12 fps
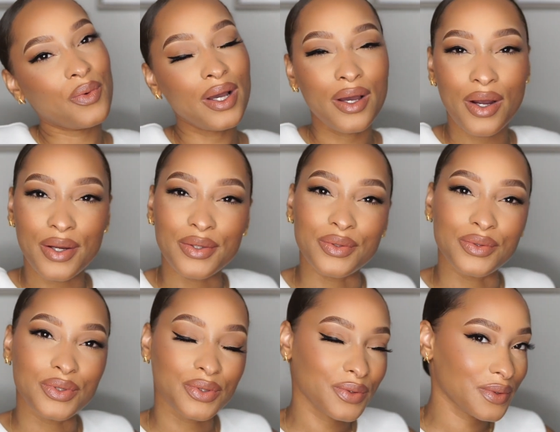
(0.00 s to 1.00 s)
What are
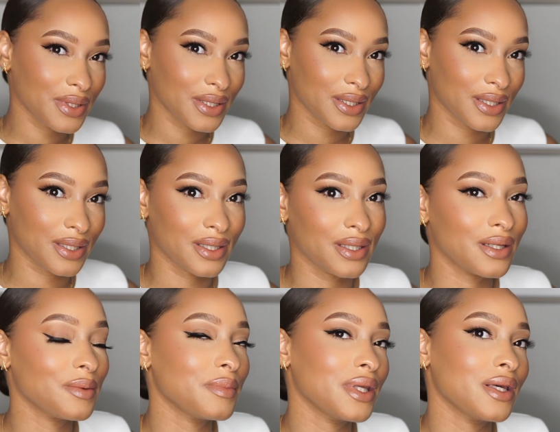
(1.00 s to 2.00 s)
you
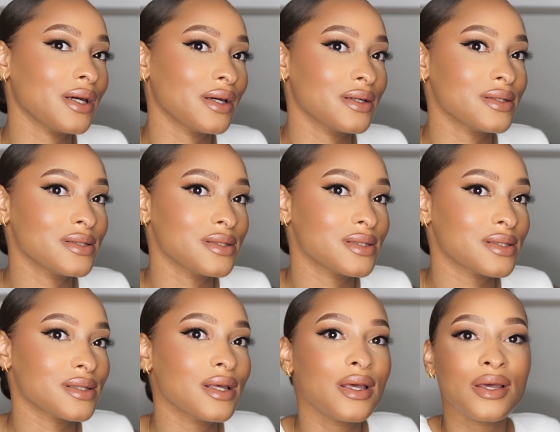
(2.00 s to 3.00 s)
doing?
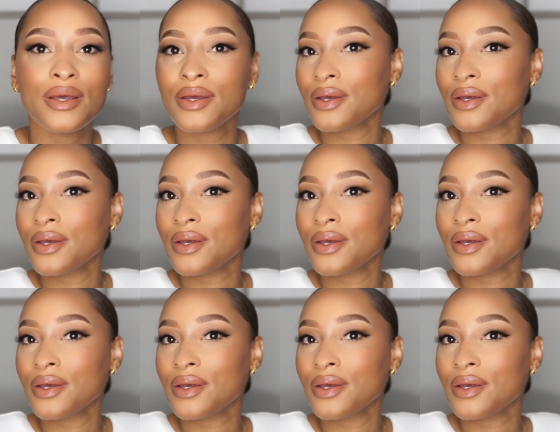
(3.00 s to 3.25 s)
Because